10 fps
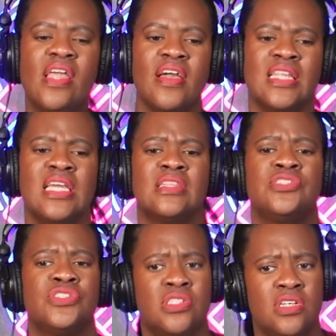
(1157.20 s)
I think that
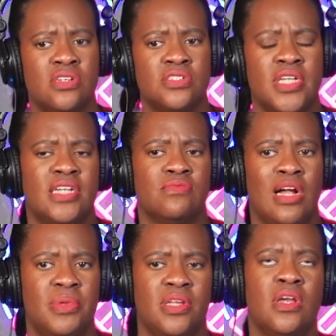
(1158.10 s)
Giselle and
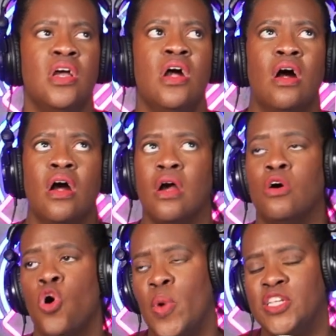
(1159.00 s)
Robyn are
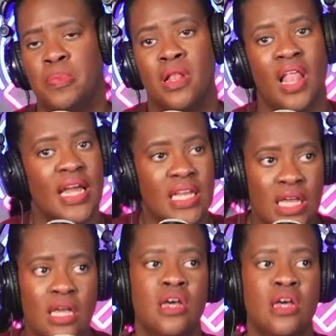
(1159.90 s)
always plotting